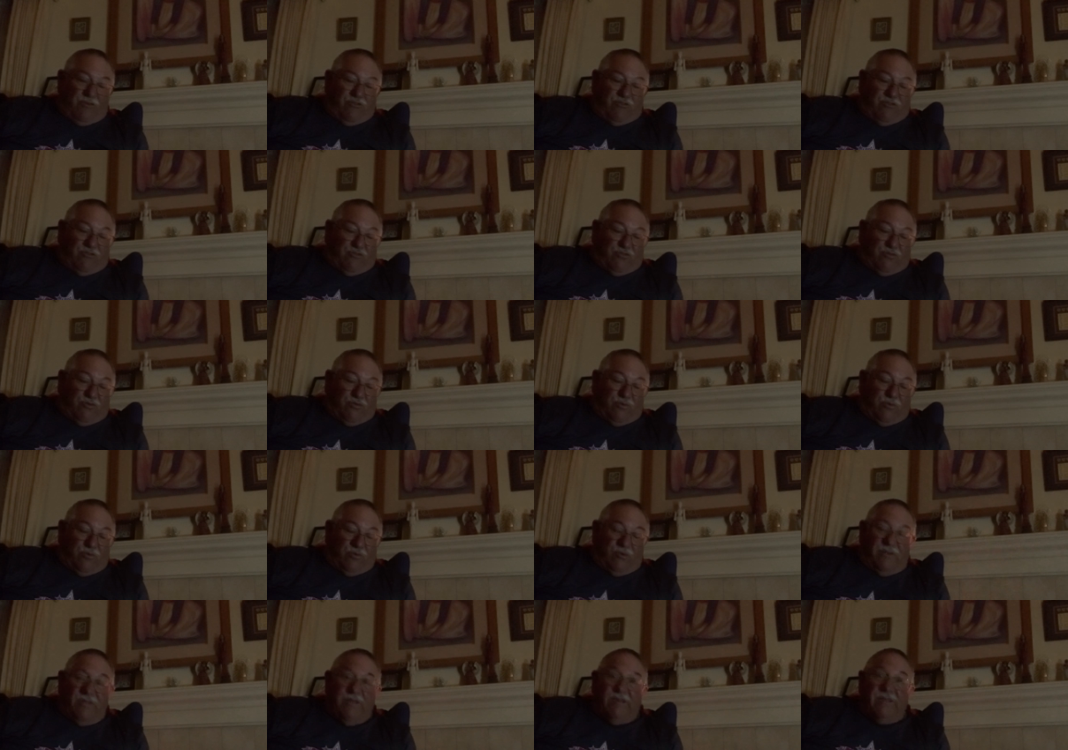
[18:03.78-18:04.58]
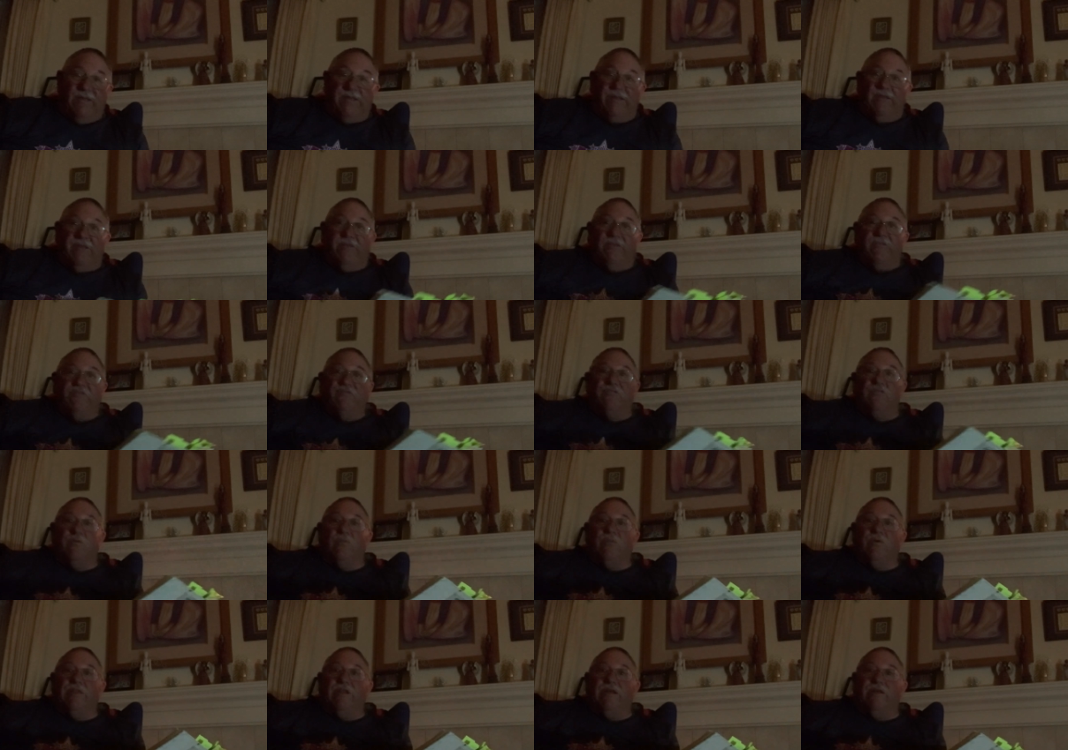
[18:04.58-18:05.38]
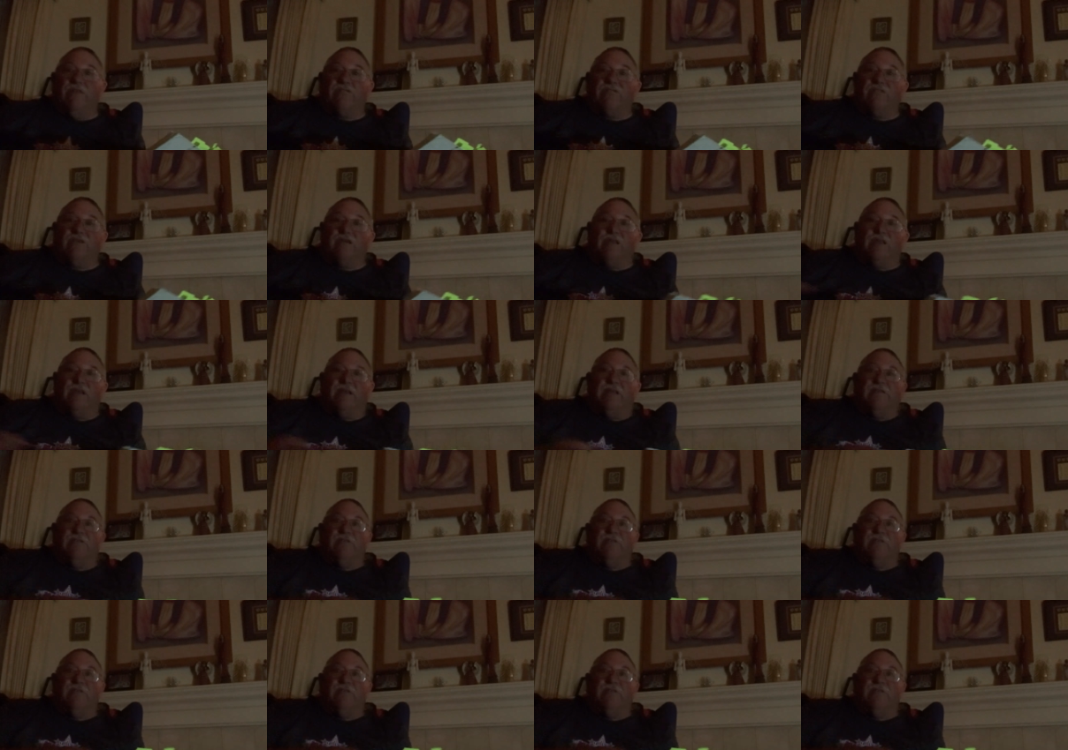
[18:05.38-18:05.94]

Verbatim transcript: was true. So what else could I